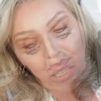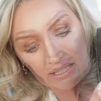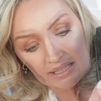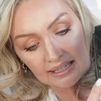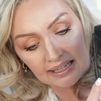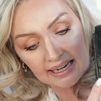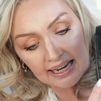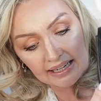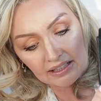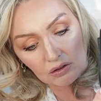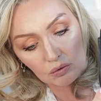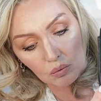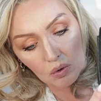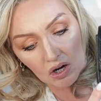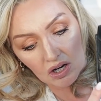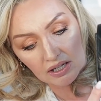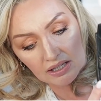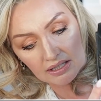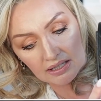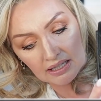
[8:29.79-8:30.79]
In
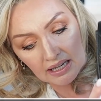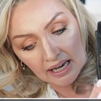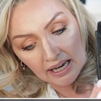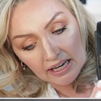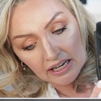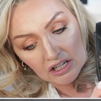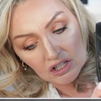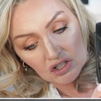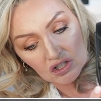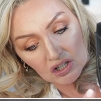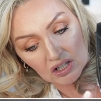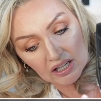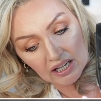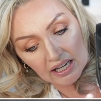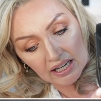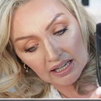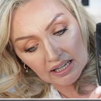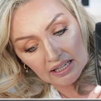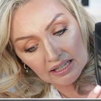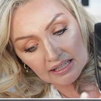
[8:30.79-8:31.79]
length-wise, she
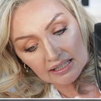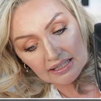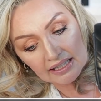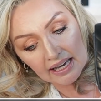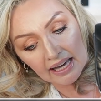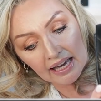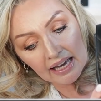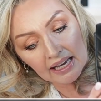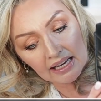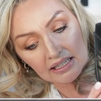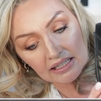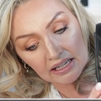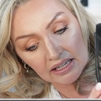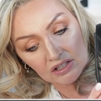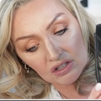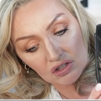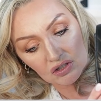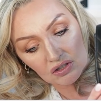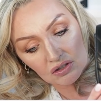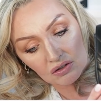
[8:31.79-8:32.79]
is 8
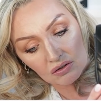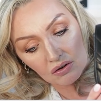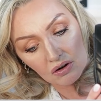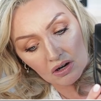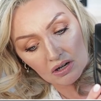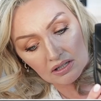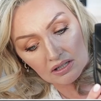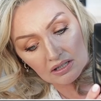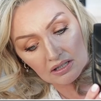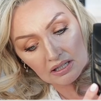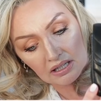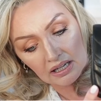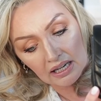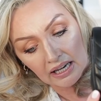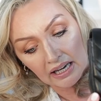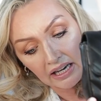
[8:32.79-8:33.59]
inches across.